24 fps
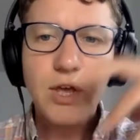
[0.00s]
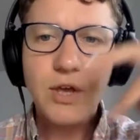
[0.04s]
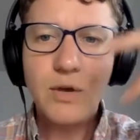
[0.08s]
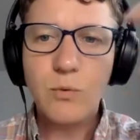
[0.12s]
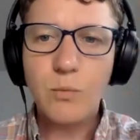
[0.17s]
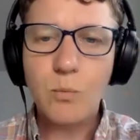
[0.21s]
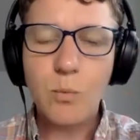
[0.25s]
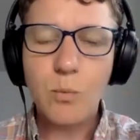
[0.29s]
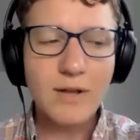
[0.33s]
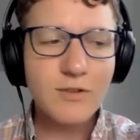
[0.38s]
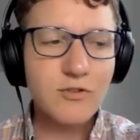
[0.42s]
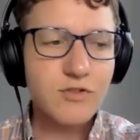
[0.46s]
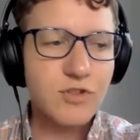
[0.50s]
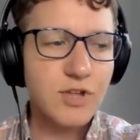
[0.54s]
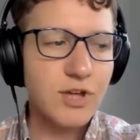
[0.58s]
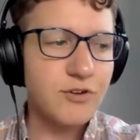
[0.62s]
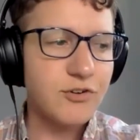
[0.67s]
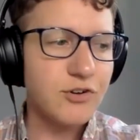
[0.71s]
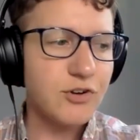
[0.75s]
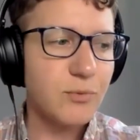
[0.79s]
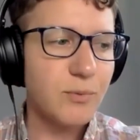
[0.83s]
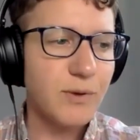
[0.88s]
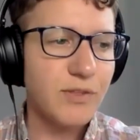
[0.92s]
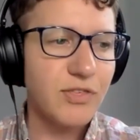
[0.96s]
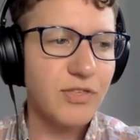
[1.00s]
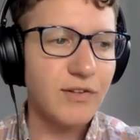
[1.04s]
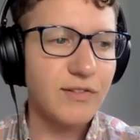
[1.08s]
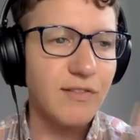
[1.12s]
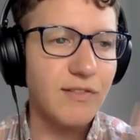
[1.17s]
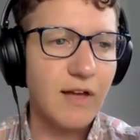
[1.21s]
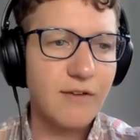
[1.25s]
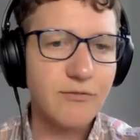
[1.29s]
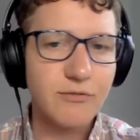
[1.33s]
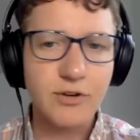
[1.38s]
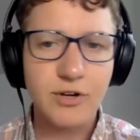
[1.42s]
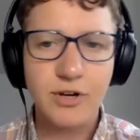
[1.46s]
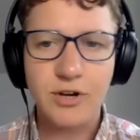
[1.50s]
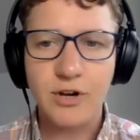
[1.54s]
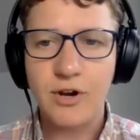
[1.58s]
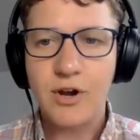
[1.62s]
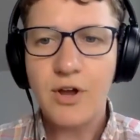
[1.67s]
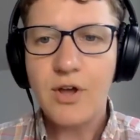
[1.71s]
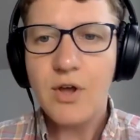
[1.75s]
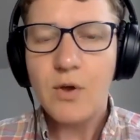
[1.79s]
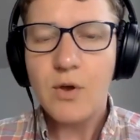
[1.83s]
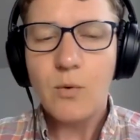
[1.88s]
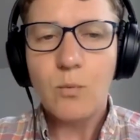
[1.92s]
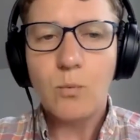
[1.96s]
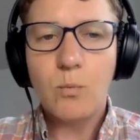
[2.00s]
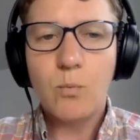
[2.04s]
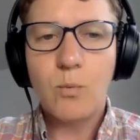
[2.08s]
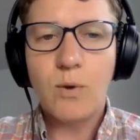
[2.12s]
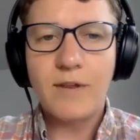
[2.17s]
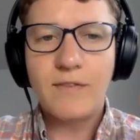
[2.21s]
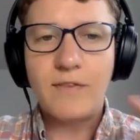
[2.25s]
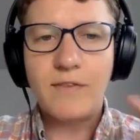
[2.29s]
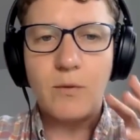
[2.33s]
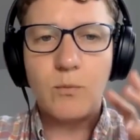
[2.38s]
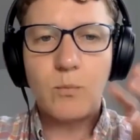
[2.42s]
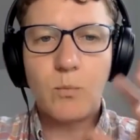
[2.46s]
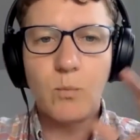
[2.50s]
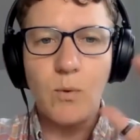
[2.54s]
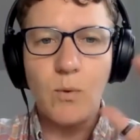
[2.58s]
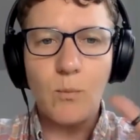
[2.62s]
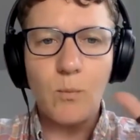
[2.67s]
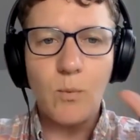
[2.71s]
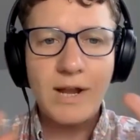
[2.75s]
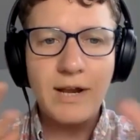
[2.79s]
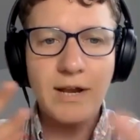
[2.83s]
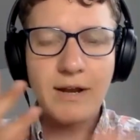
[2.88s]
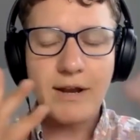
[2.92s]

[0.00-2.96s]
one gender with a lover, when and